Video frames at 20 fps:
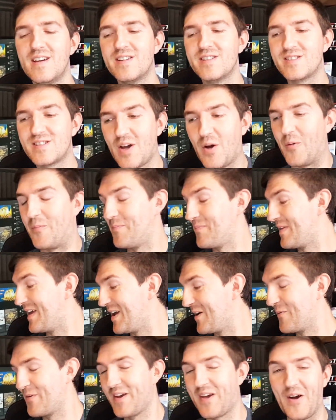So
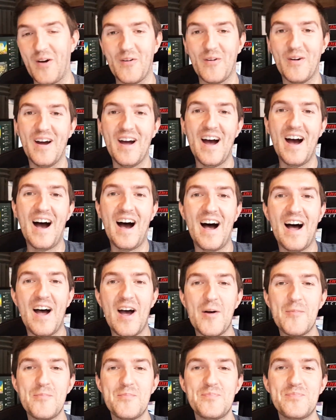here we go.
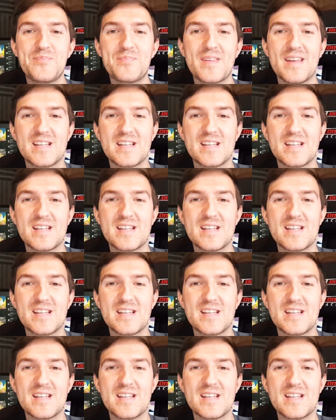Um,